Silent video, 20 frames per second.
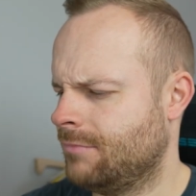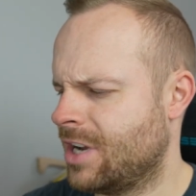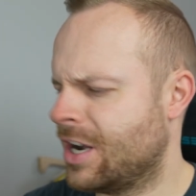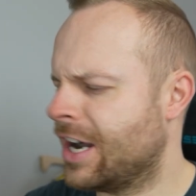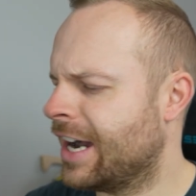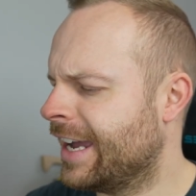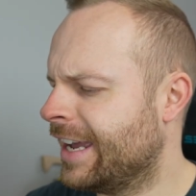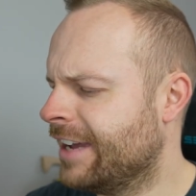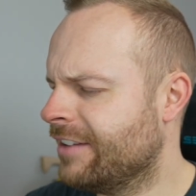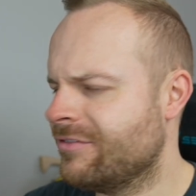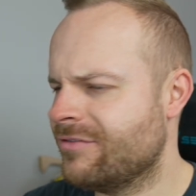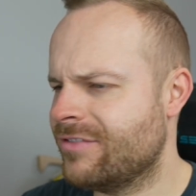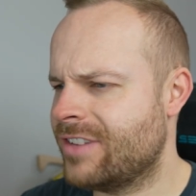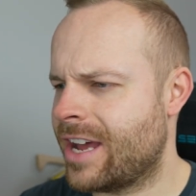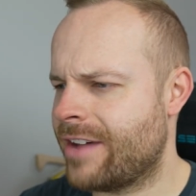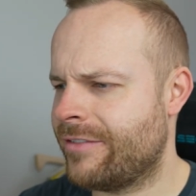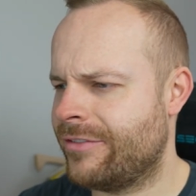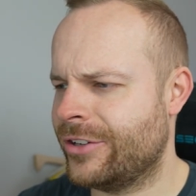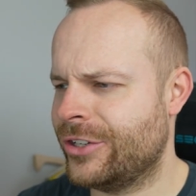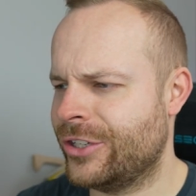I have
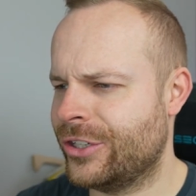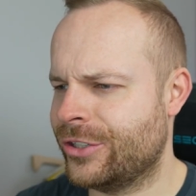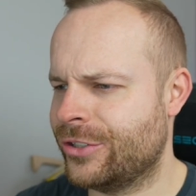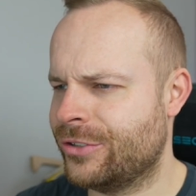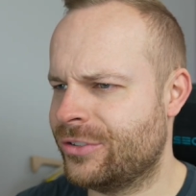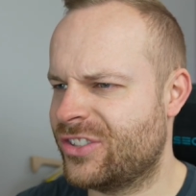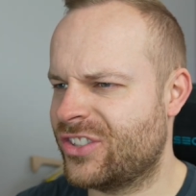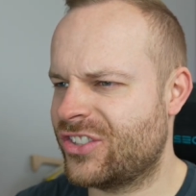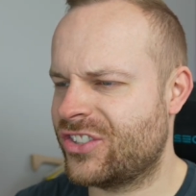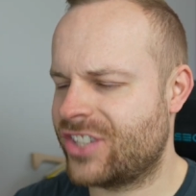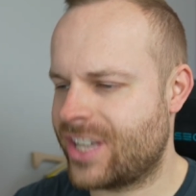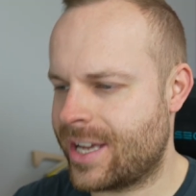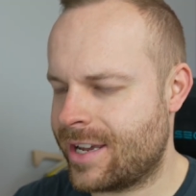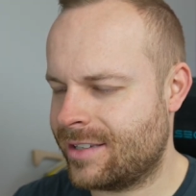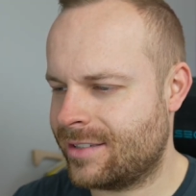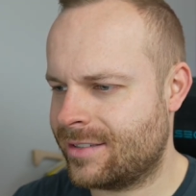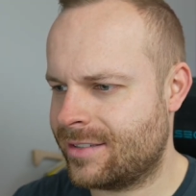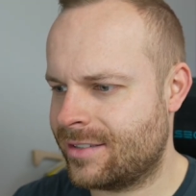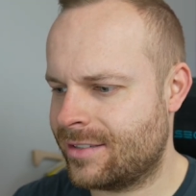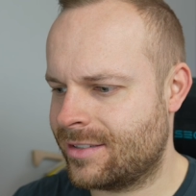never used
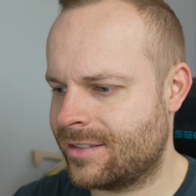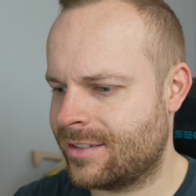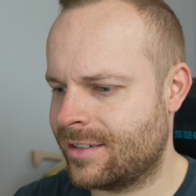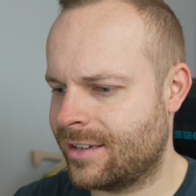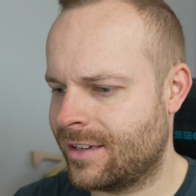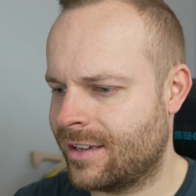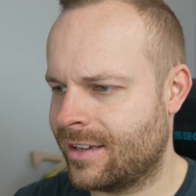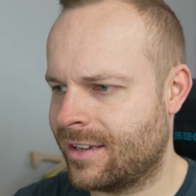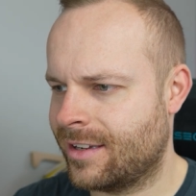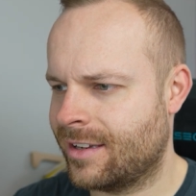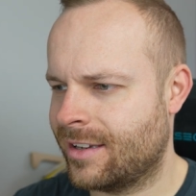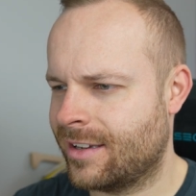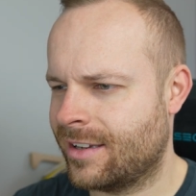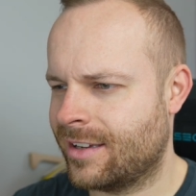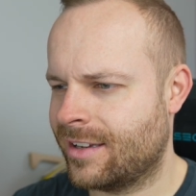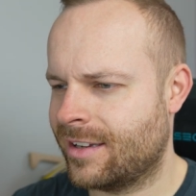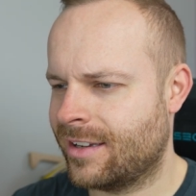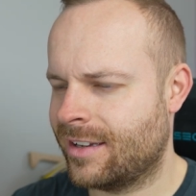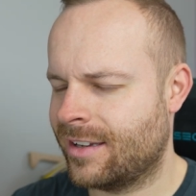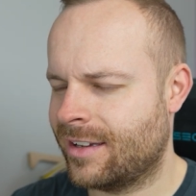sits
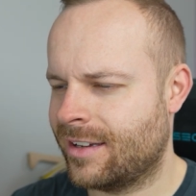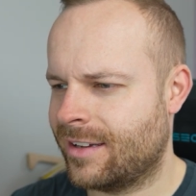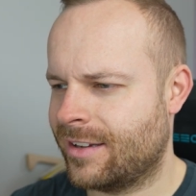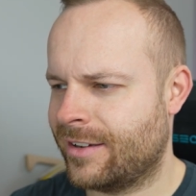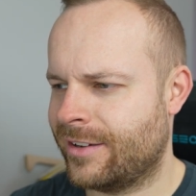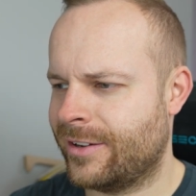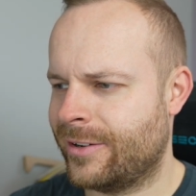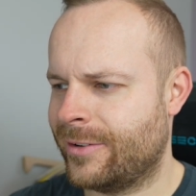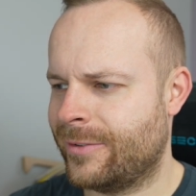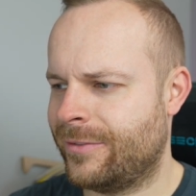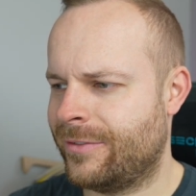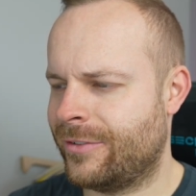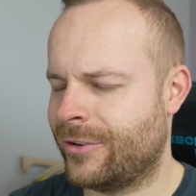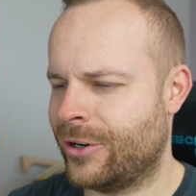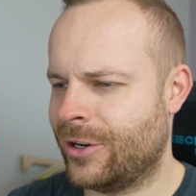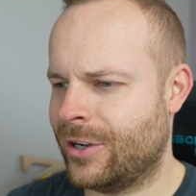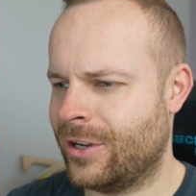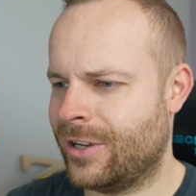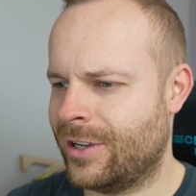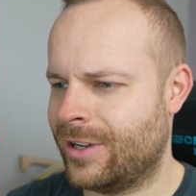for
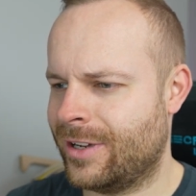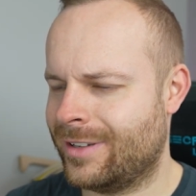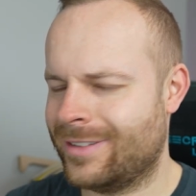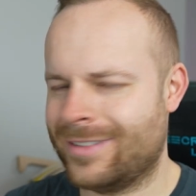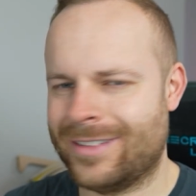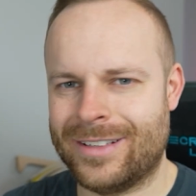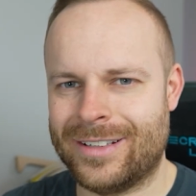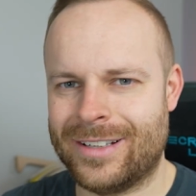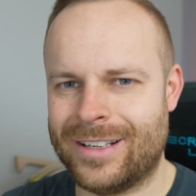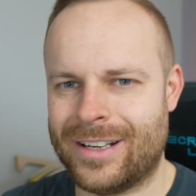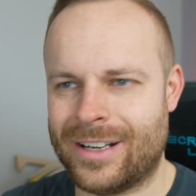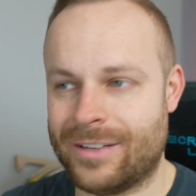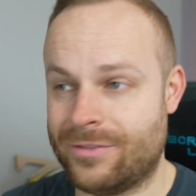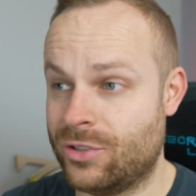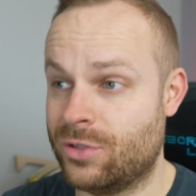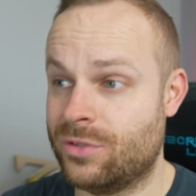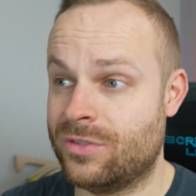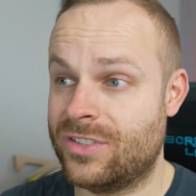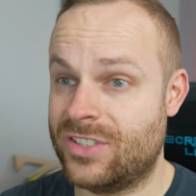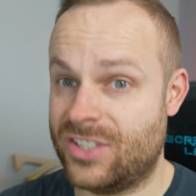a... I've
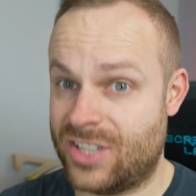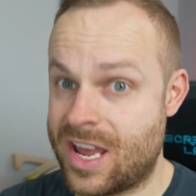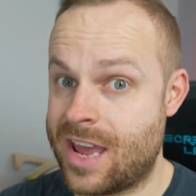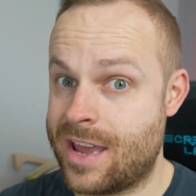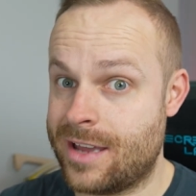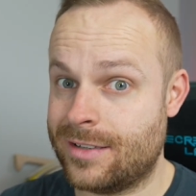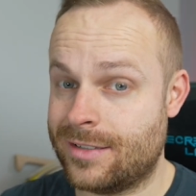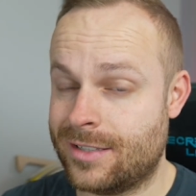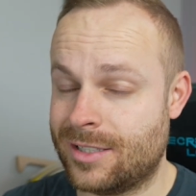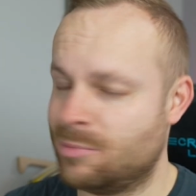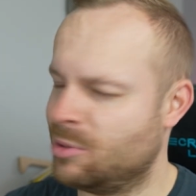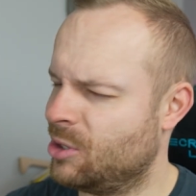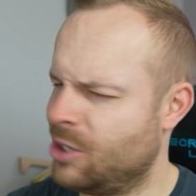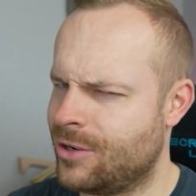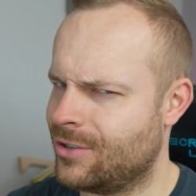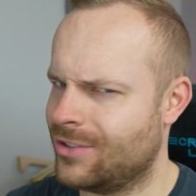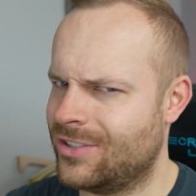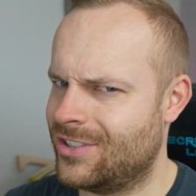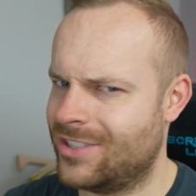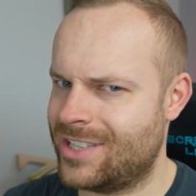used tits, but
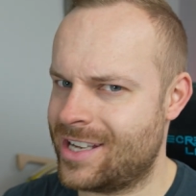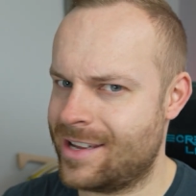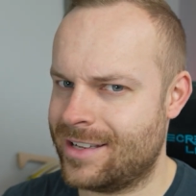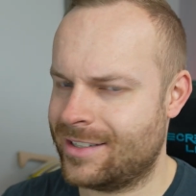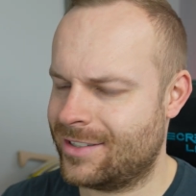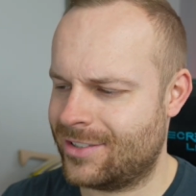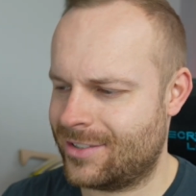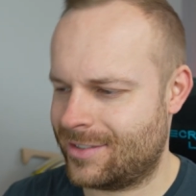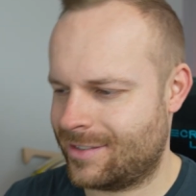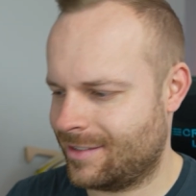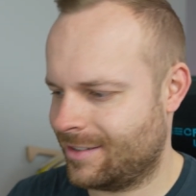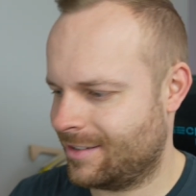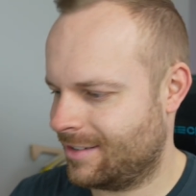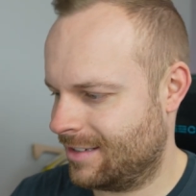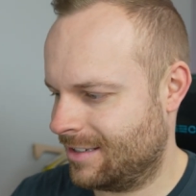not sits.